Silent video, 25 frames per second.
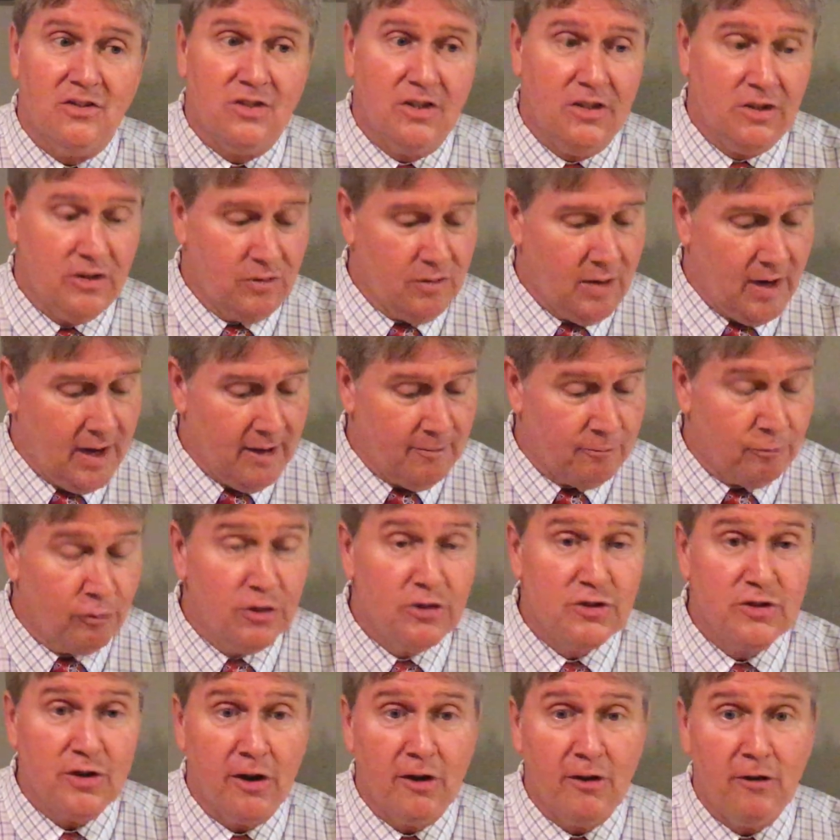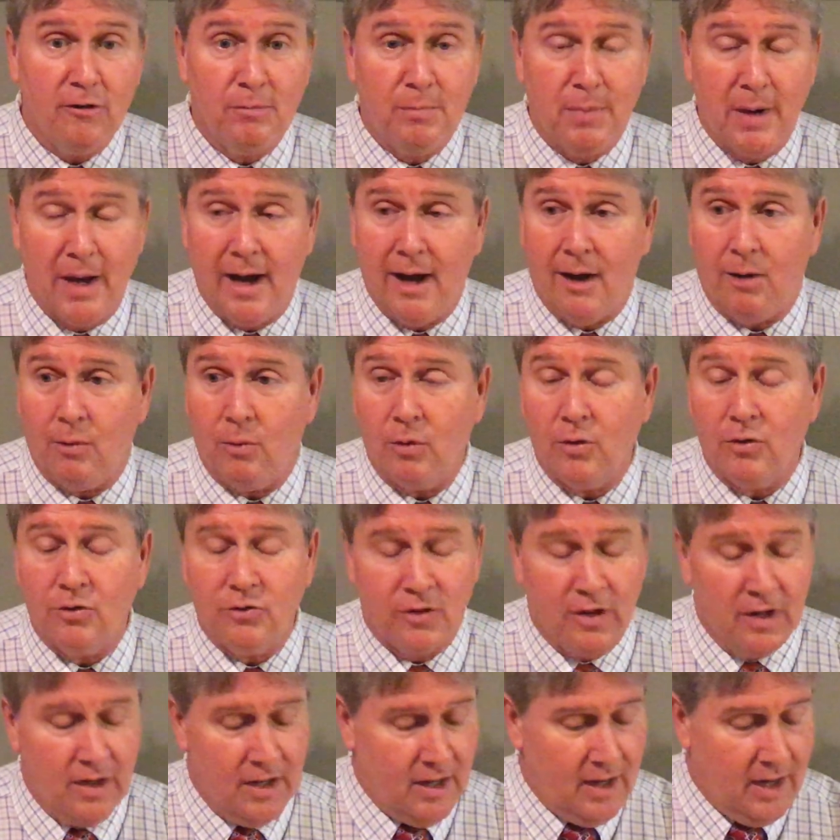Then you have reserve powers,
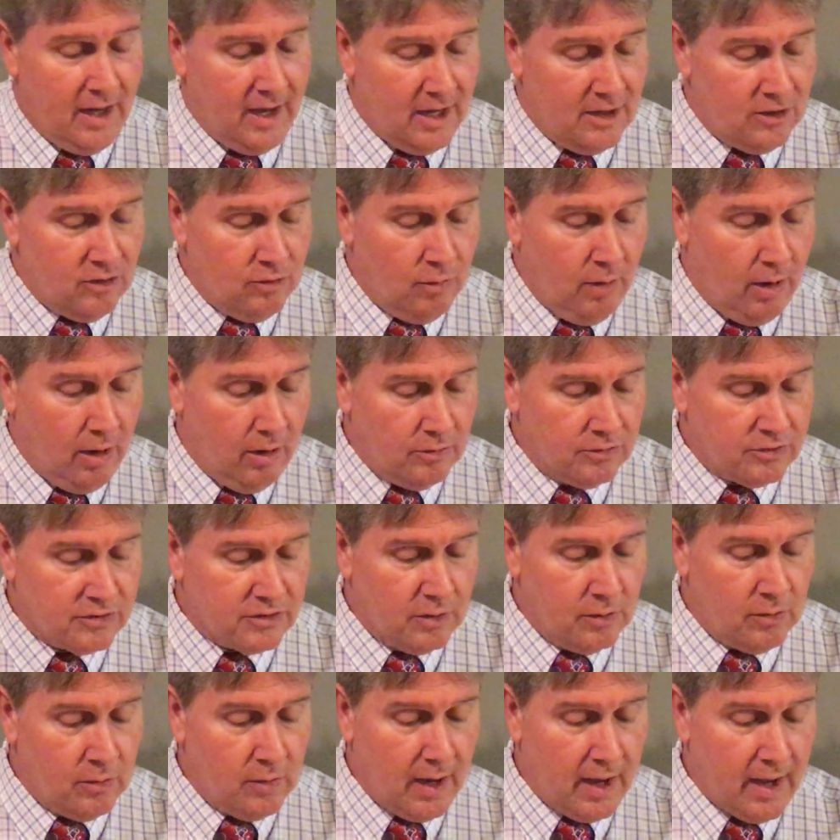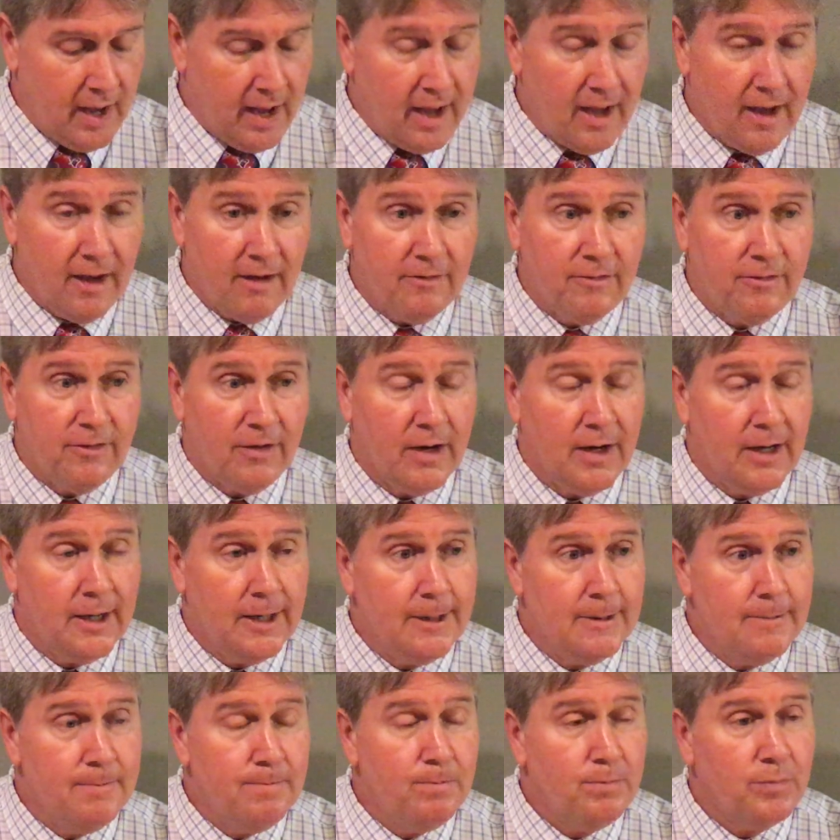and you also have
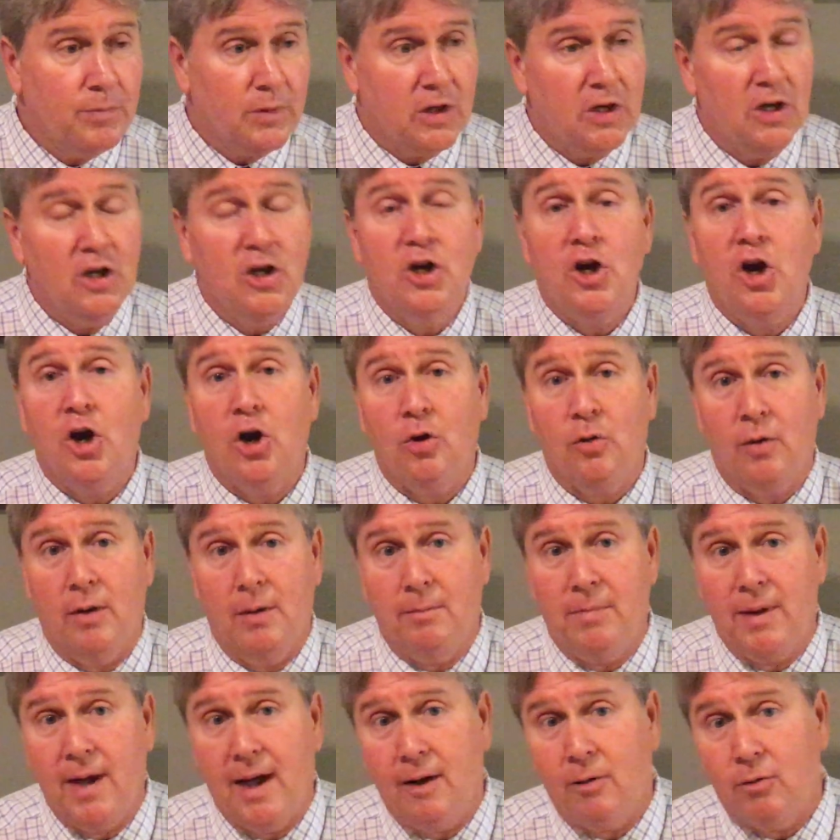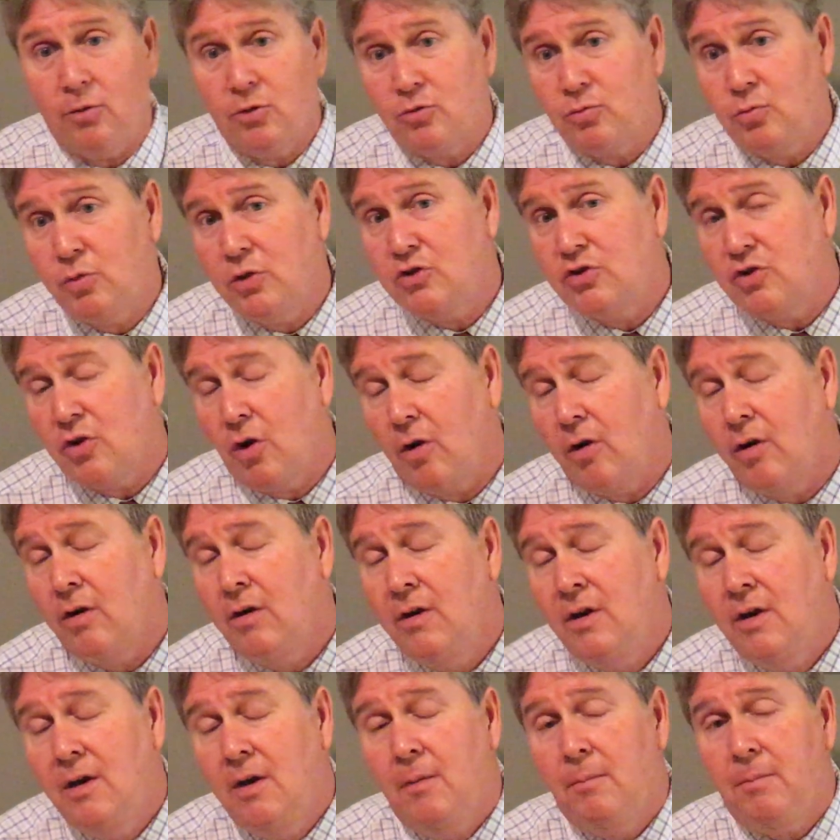concurrent powers, which are
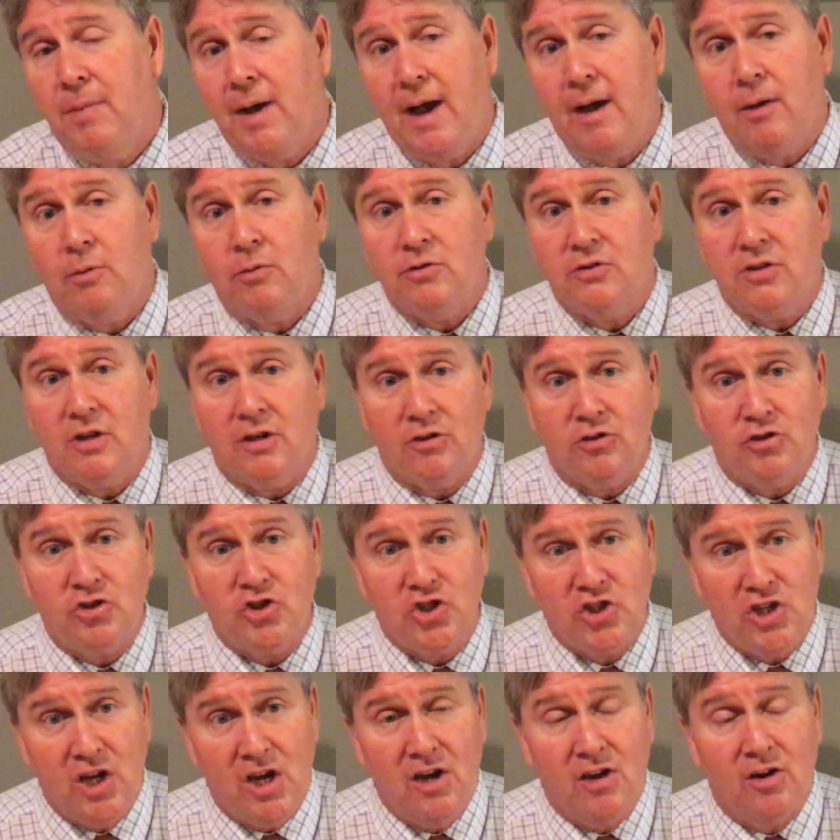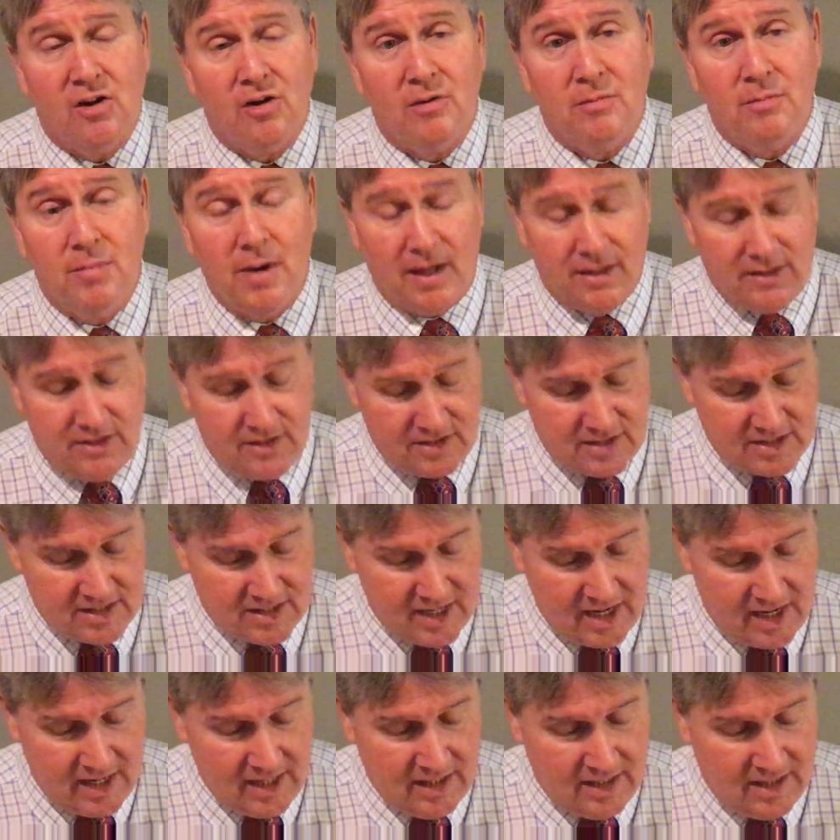powers that are shared by the
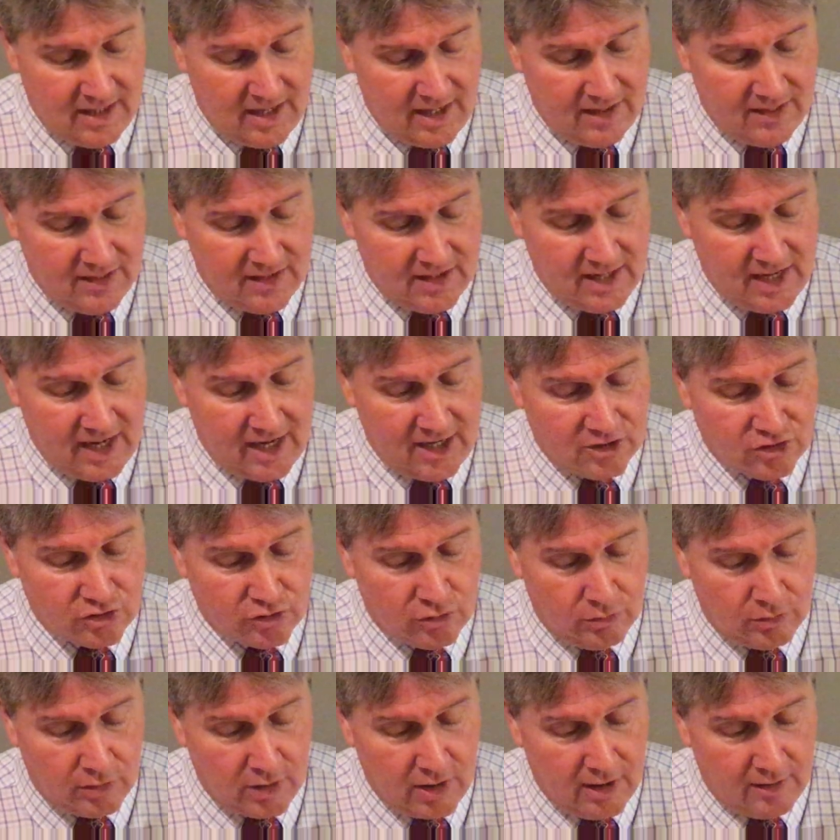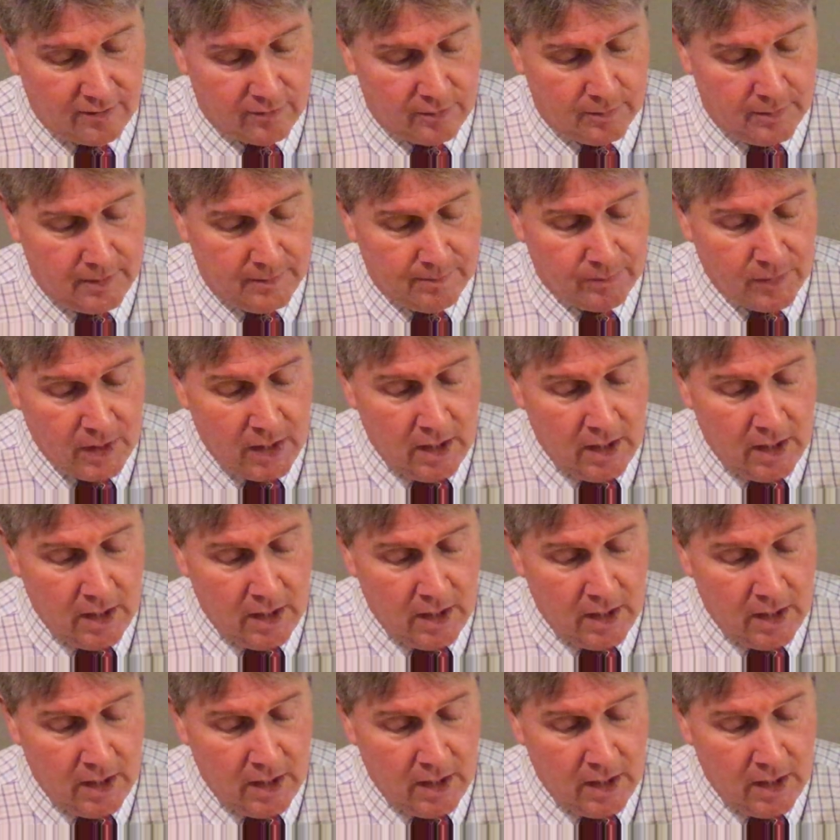state and the national government.